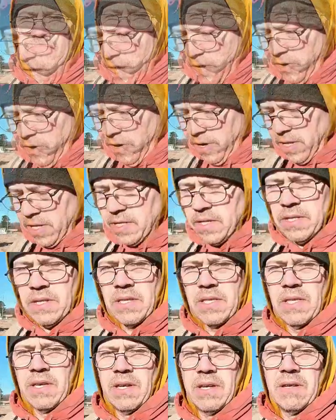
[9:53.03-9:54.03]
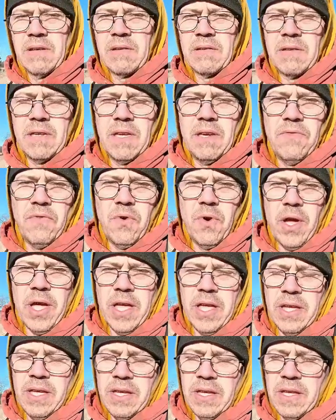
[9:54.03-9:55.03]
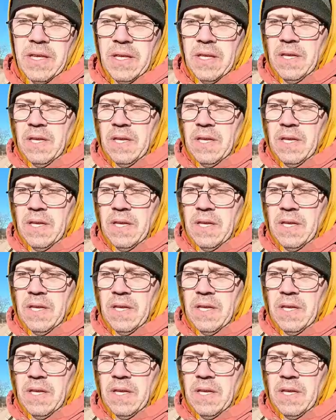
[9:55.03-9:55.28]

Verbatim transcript: entered into the giveaway.